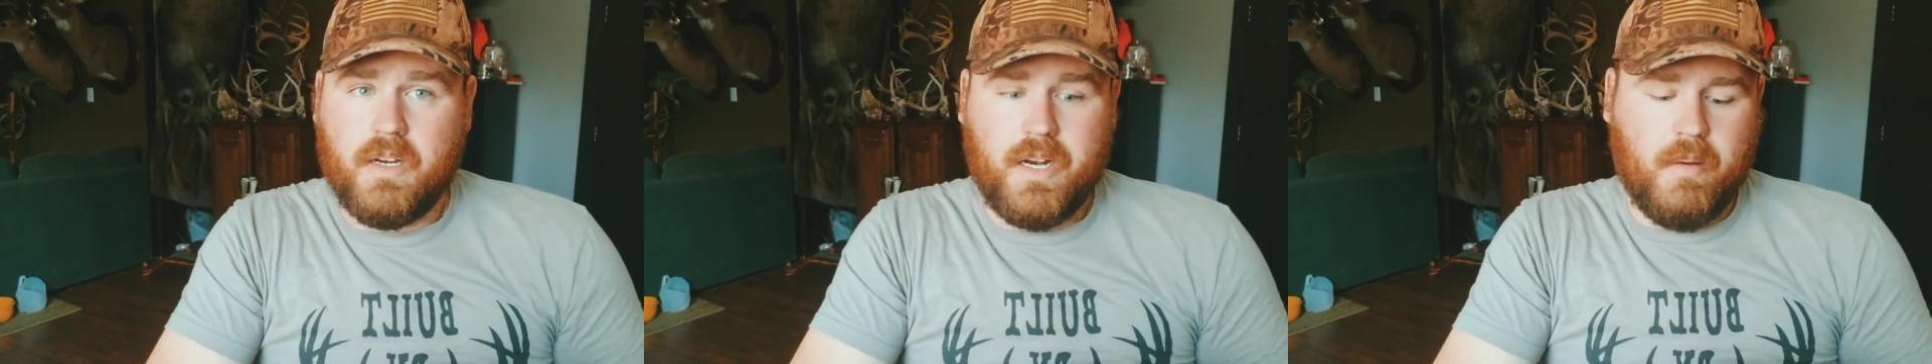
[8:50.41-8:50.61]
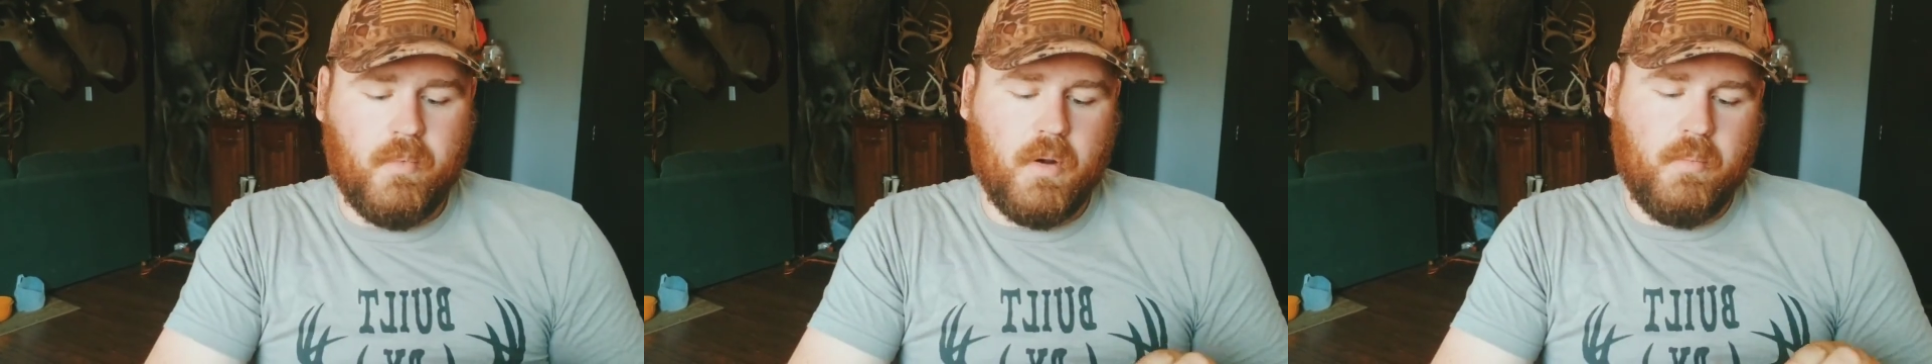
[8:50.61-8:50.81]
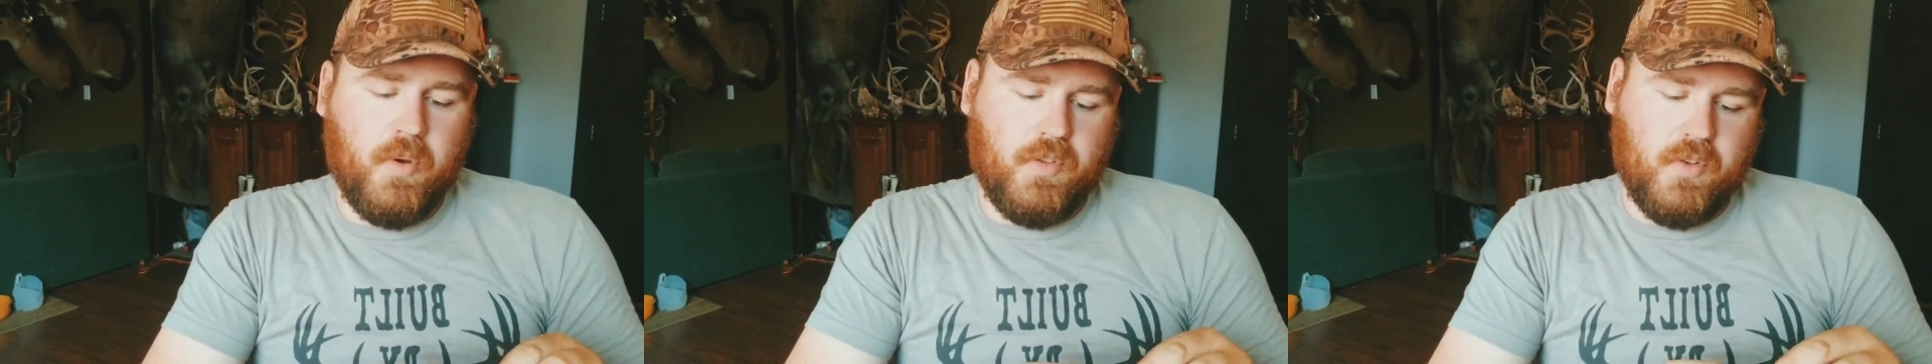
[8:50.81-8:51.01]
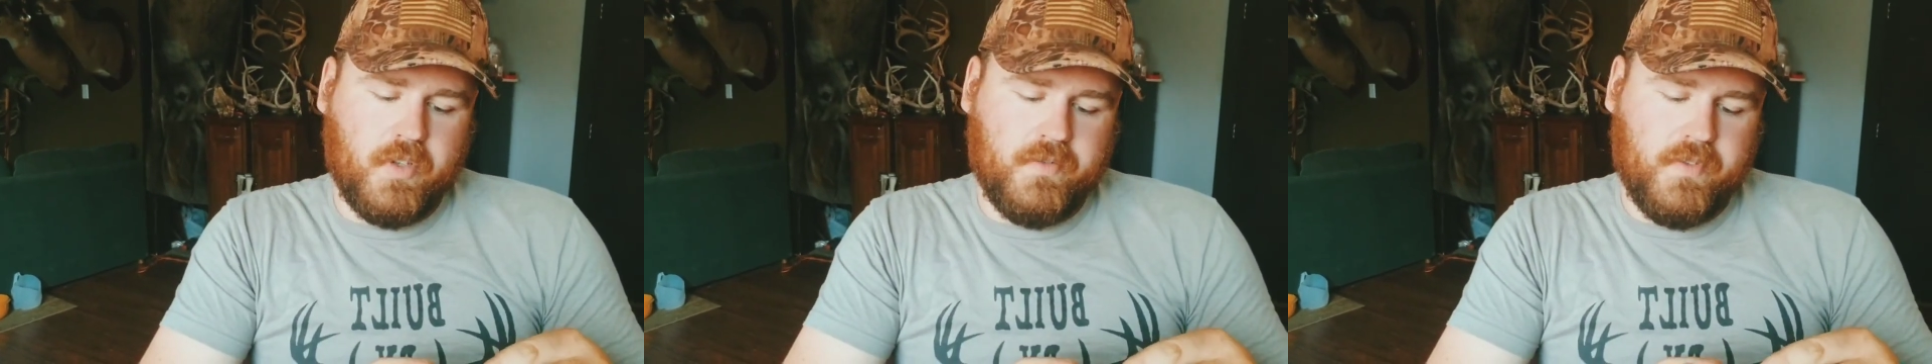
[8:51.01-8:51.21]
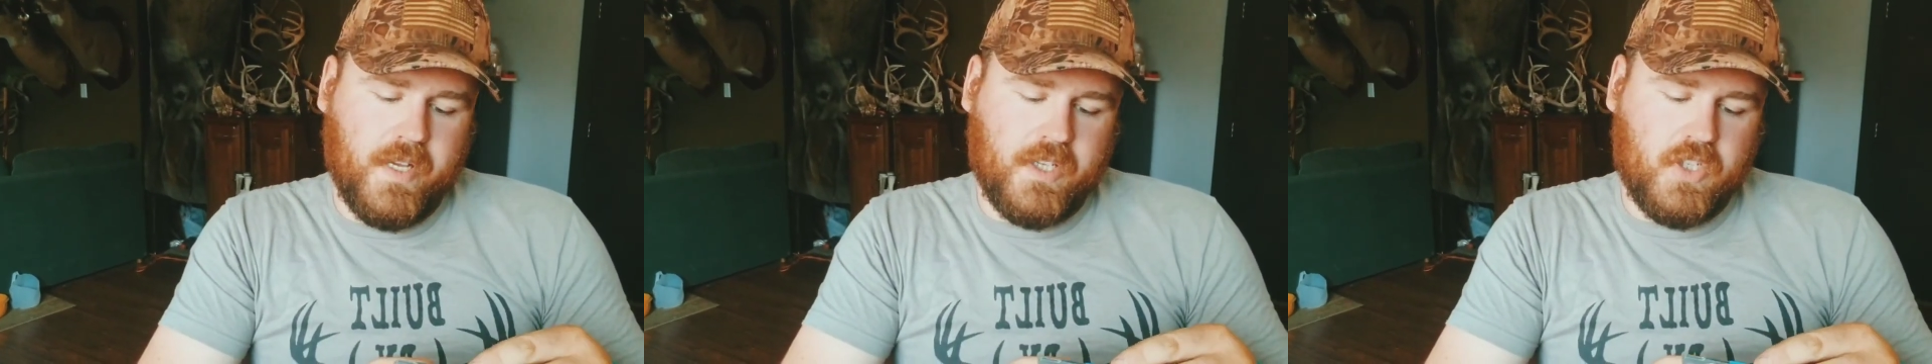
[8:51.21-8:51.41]
I'm going to put those
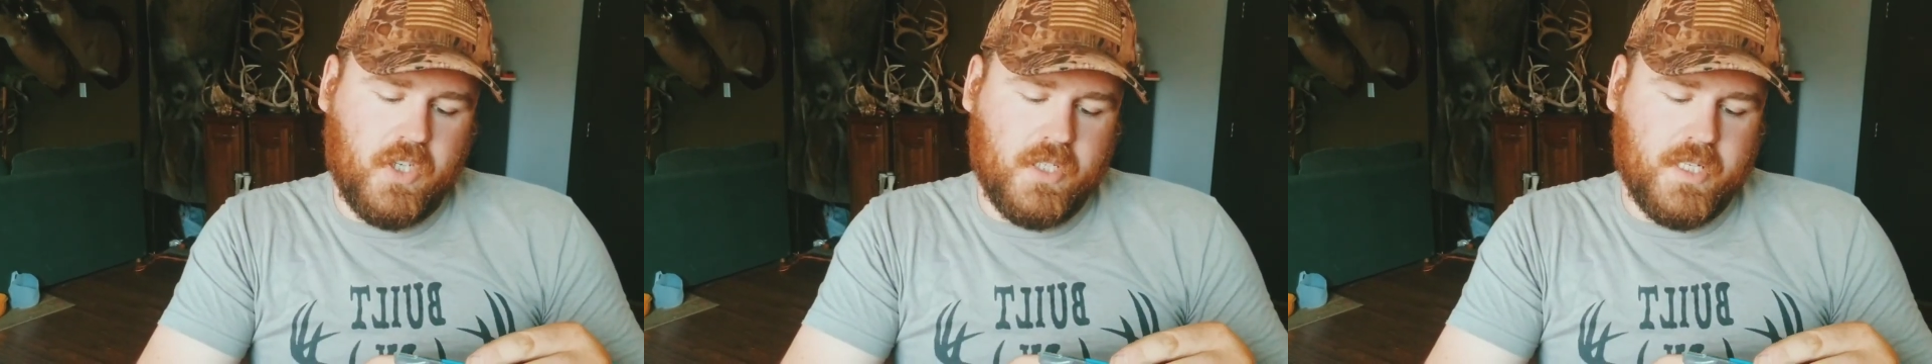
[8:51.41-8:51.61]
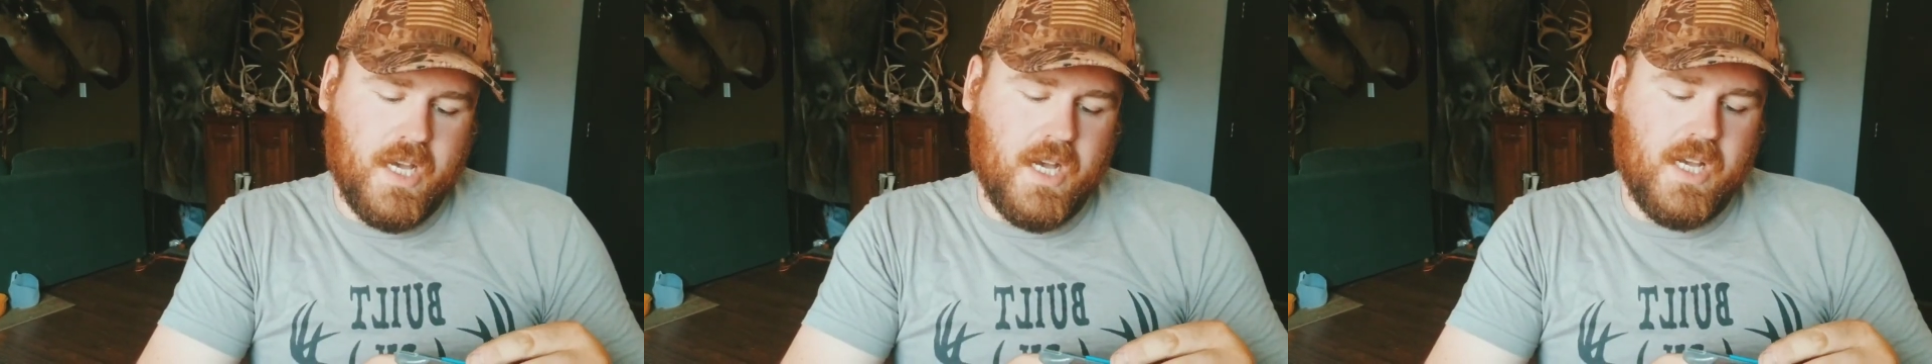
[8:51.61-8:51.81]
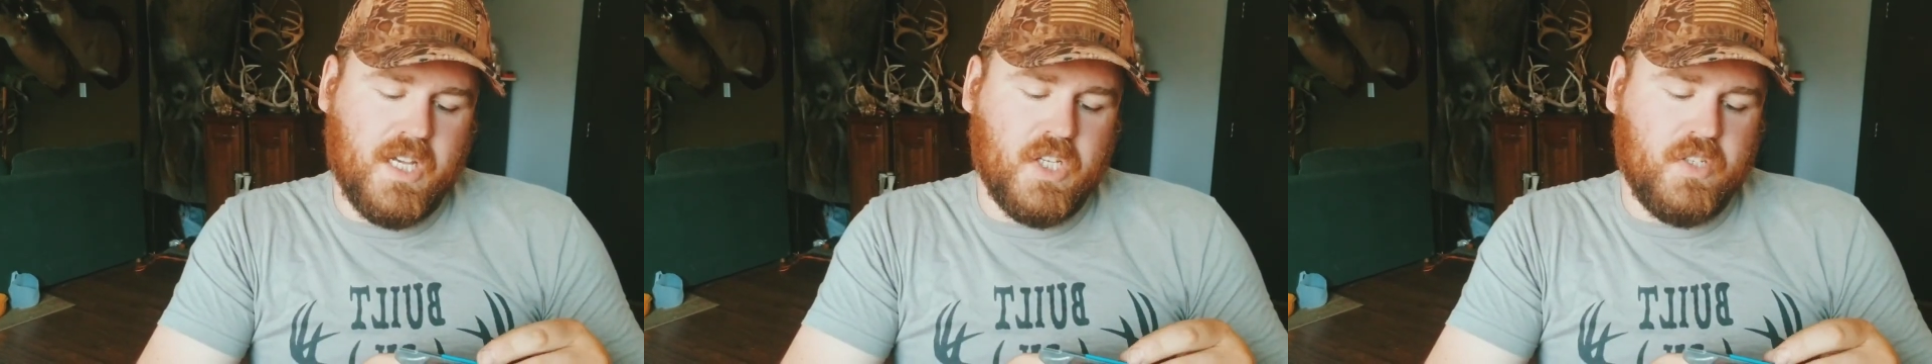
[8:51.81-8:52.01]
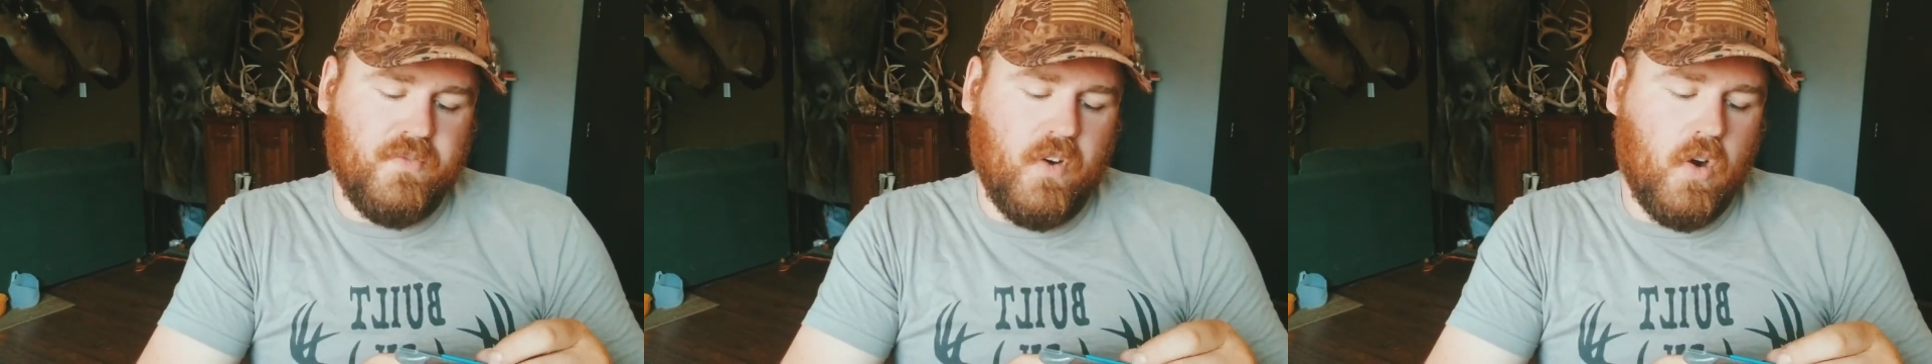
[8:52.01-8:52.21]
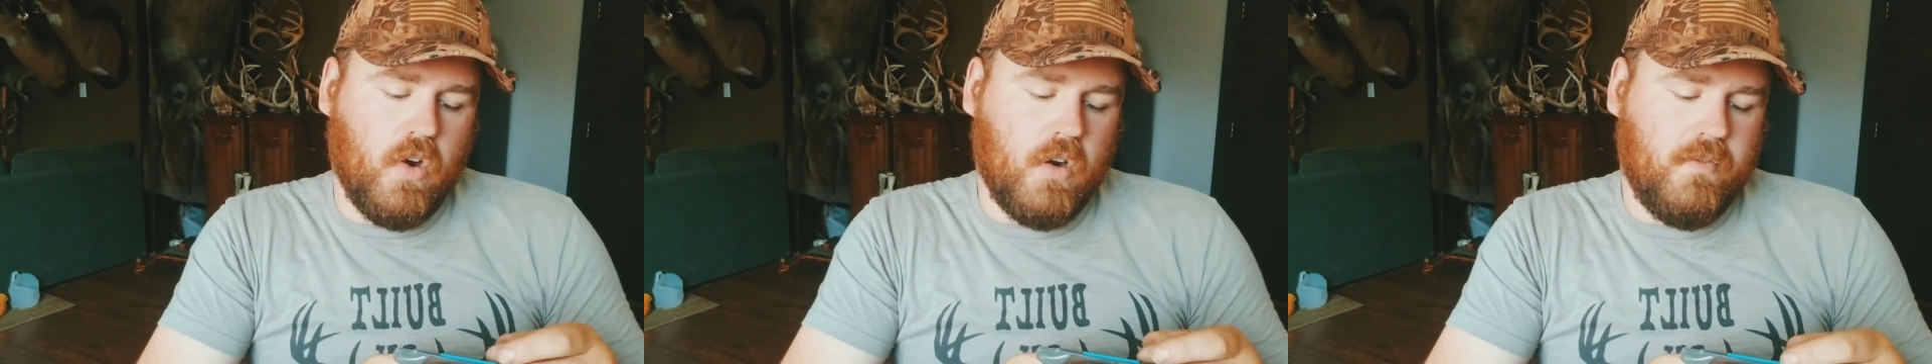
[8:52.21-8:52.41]
fletchings out as far